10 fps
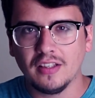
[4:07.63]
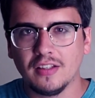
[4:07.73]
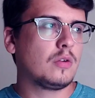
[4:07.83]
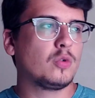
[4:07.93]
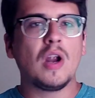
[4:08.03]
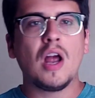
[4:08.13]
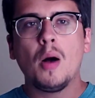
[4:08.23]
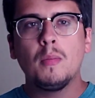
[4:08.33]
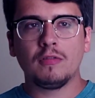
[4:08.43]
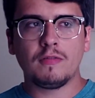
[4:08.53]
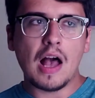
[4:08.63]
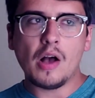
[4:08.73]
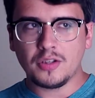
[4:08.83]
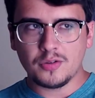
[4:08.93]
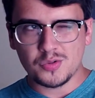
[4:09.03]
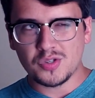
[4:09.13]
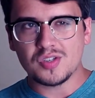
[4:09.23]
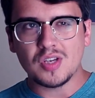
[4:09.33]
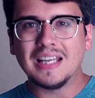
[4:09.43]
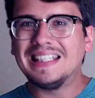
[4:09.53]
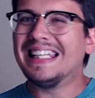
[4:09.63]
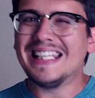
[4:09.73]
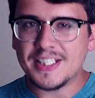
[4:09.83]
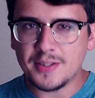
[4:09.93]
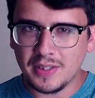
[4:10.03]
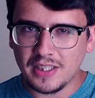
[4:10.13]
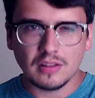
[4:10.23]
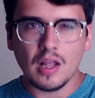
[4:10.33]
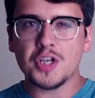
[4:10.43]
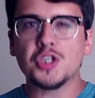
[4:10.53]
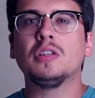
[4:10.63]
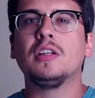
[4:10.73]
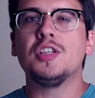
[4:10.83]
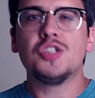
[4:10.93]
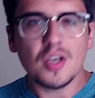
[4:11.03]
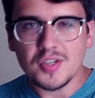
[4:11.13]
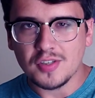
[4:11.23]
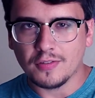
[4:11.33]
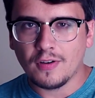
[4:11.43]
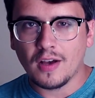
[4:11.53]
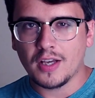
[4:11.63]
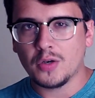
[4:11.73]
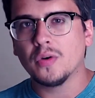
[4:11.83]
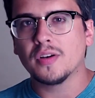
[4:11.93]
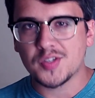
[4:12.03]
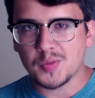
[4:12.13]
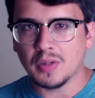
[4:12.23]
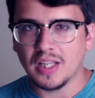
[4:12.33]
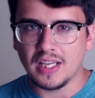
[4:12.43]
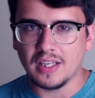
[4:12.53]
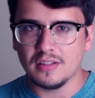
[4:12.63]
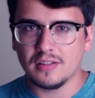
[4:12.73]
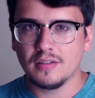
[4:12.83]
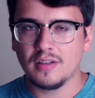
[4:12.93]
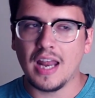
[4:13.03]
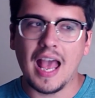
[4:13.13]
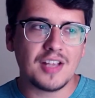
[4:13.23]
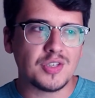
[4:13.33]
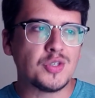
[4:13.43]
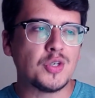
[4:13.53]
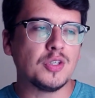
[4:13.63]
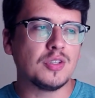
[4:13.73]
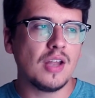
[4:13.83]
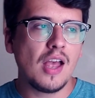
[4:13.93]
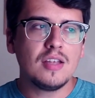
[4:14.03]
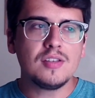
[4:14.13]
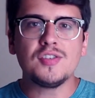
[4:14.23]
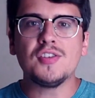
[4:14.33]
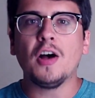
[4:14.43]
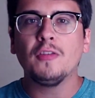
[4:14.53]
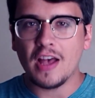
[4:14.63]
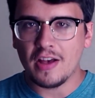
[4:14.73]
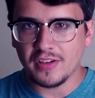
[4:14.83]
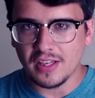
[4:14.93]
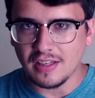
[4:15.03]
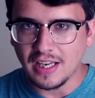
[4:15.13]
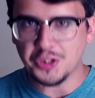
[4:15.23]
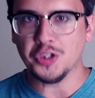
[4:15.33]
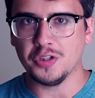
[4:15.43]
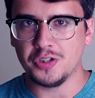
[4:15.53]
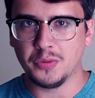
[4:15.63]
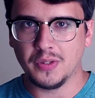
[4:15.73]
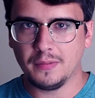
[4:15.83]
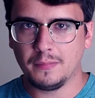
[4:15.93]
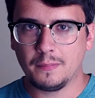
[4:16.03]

The realm of values does not need to be logically justified or explained. It has a certain self-evident nature to it.